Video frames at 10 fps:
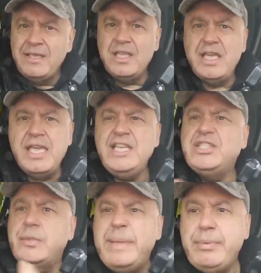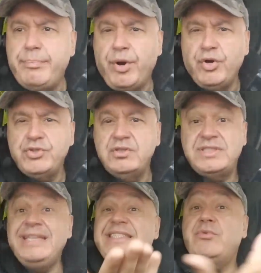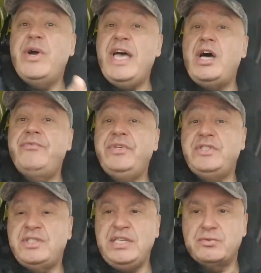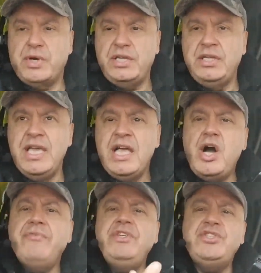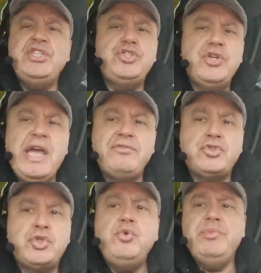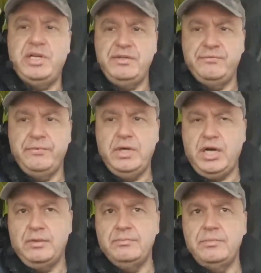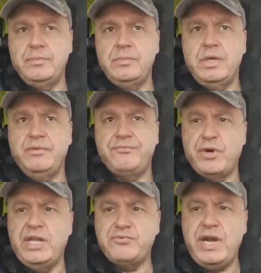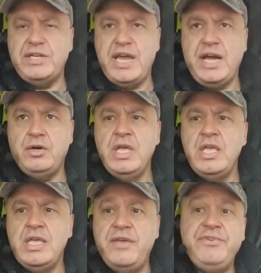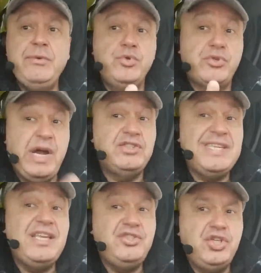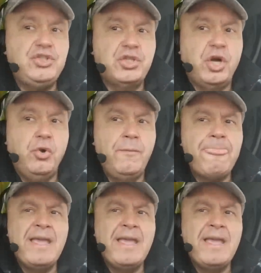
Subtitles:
he's a people person. Same thing with LVC, right? LVC should have 2 million friends right now if he was around 10 years ago.